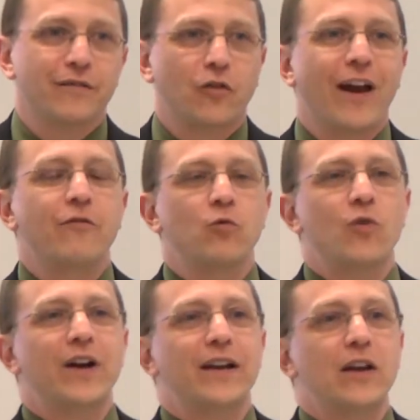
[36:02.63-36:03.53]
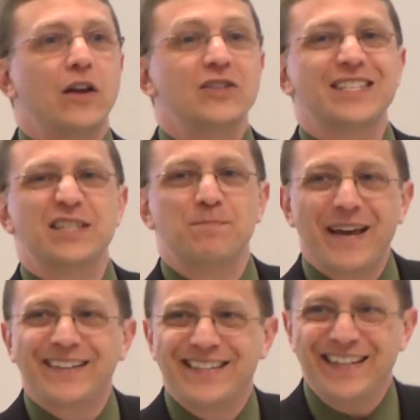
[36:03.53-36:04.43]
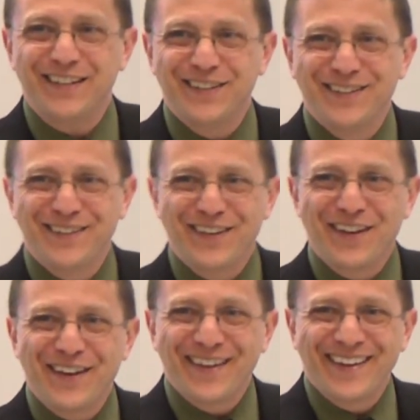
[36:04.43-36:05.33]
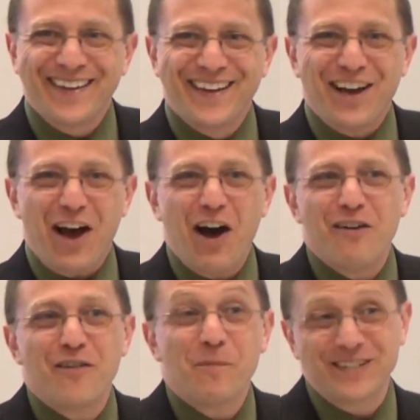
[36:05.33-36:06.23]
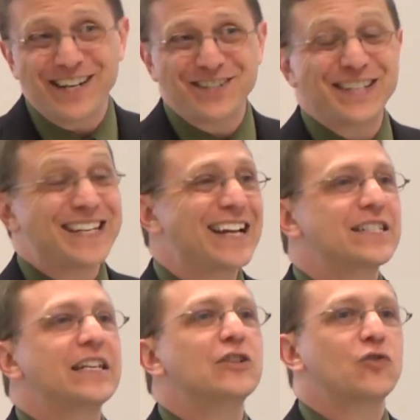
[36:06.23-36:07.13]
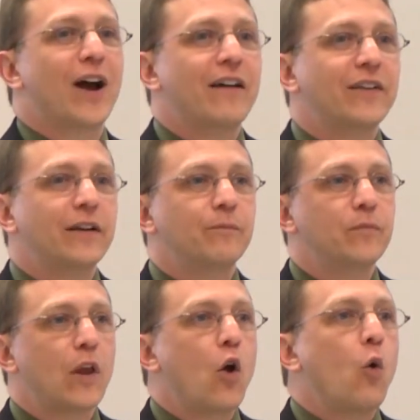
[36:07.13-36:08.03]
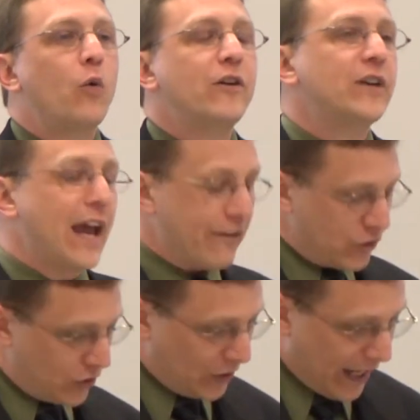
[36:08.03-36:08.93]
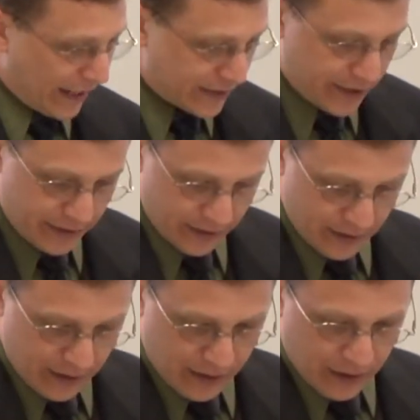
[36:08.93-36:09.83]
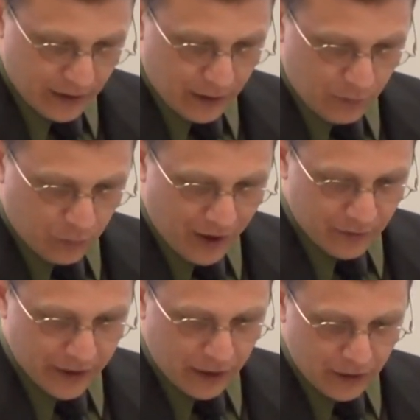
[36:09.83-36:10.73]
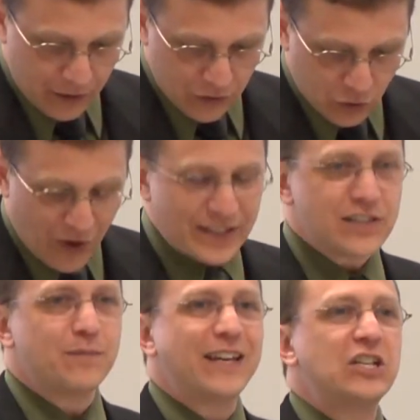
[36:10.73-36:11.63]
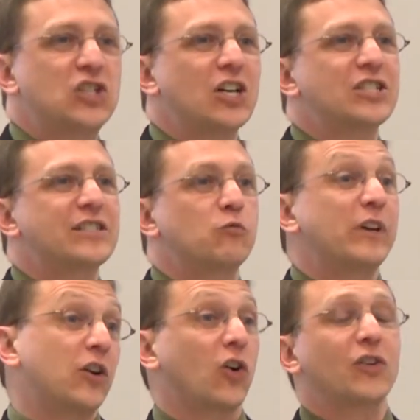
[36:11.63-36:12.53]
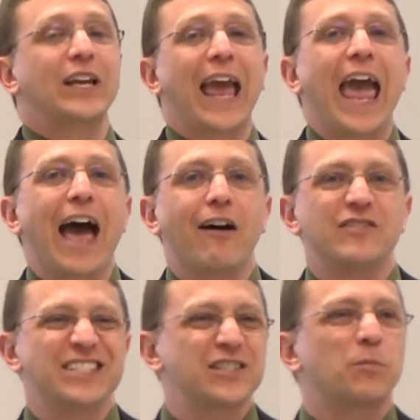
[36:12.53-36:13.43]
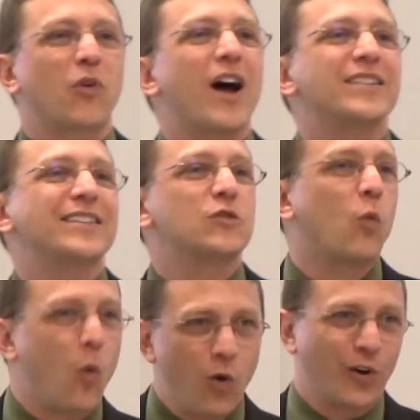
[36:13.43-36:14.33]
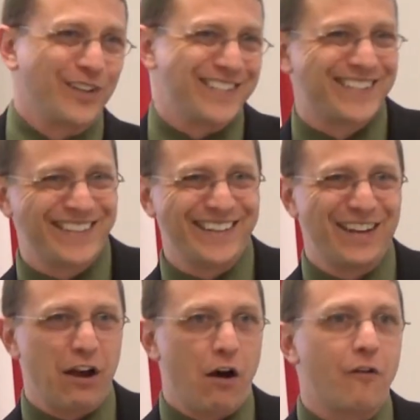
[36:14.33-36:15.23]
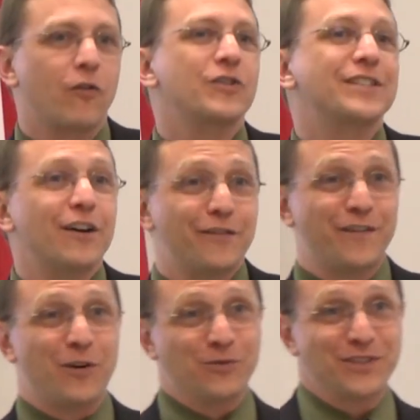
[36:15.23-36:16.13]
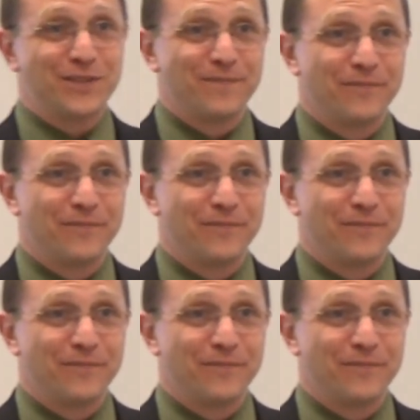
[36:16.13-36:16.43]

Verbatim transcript: for everyone suspected of potentially texting and driving, we would have to elect probably twice as many judges as we currently have just to process warrants for cell phones.